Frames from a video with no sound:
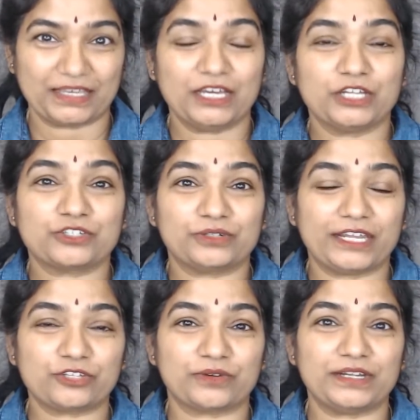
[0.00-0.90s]
Today
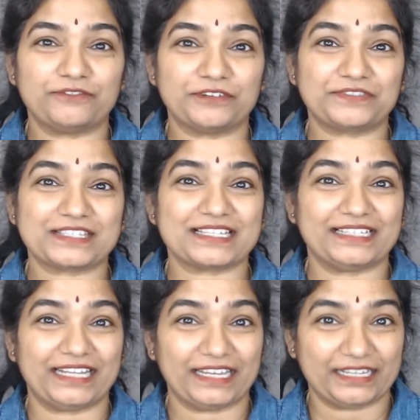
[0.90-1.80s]
25th Sunday
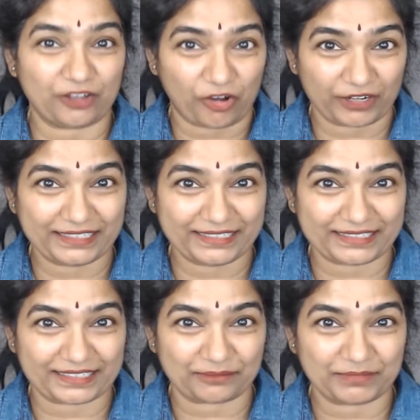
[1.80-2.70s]
in Ordinary
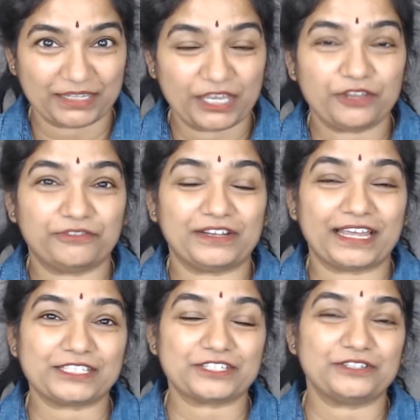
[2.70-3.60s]
Time. If you like
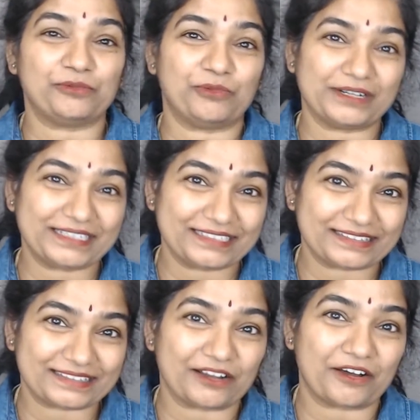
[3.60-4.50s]
to know what is
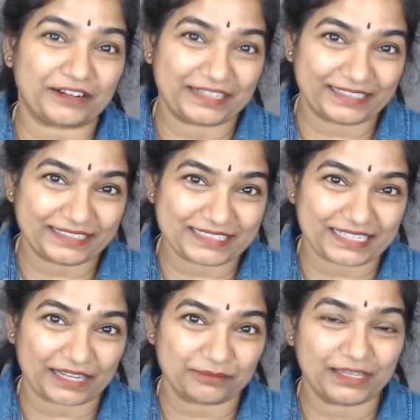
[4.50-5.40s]
Ordinary
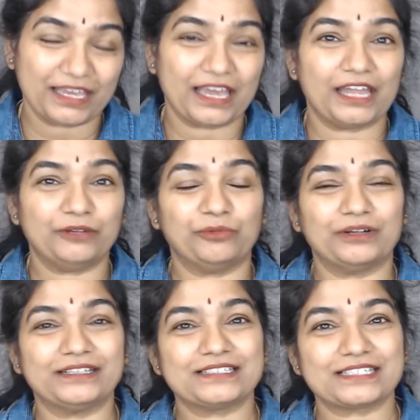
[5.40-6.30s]
Time and what
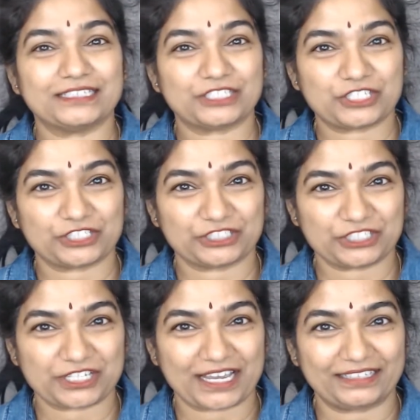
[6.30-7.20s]
is a church
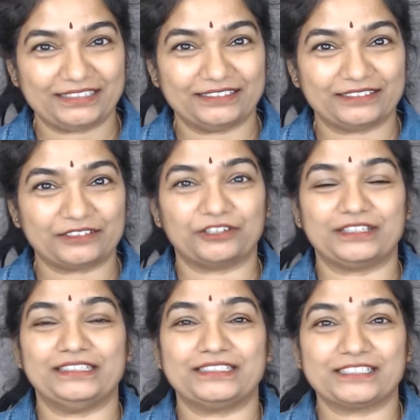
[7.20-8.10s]
calendar or the
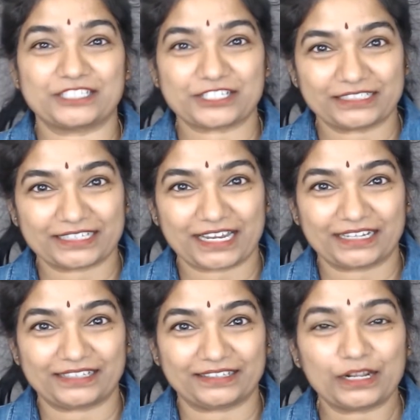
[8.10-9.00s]
liturgical
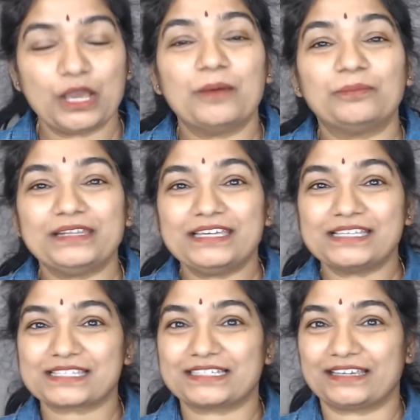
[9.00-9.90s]
calendar, please
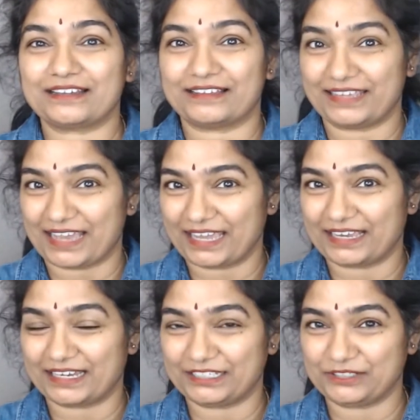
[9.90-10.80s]
click on the icon
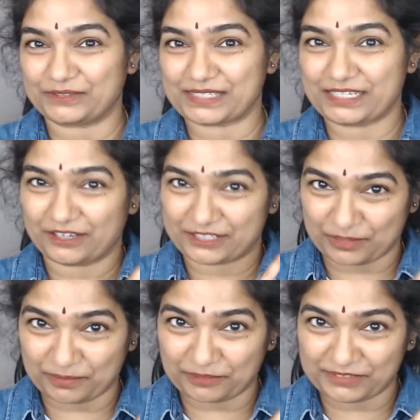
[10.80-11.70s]
you see on top
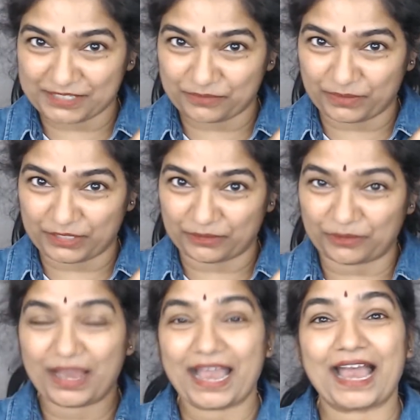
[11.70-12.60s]
of this video,
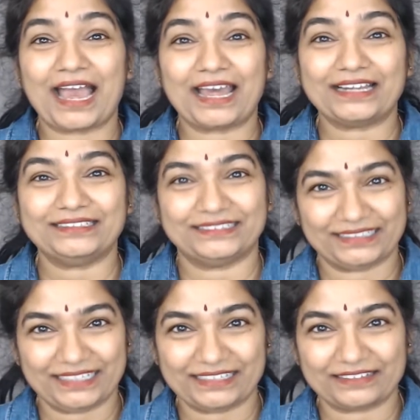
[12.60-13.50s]
and the
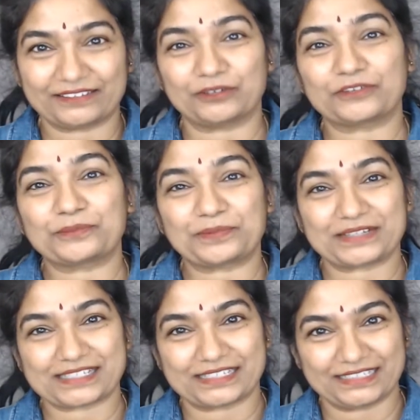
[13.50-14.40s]
link is also
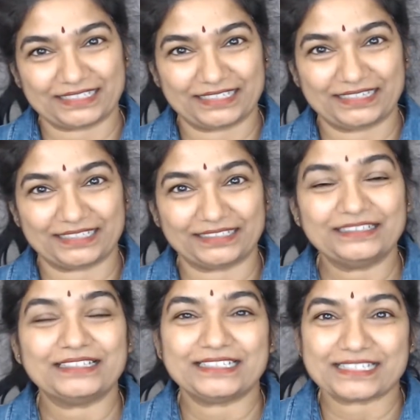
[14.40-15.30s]
present in the
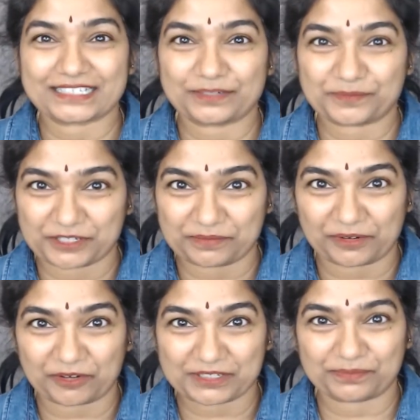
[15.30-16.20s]
description
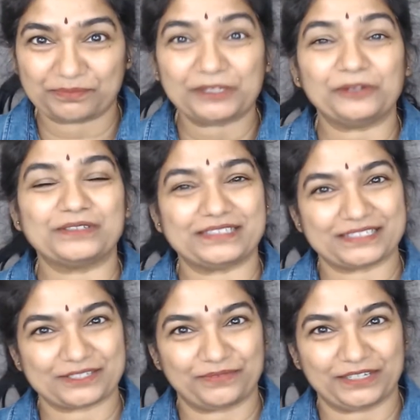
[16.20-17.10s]
box below this
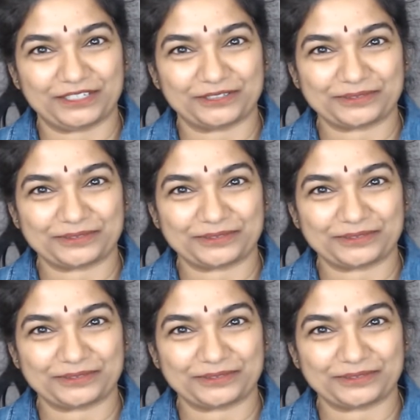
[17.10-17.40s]
video.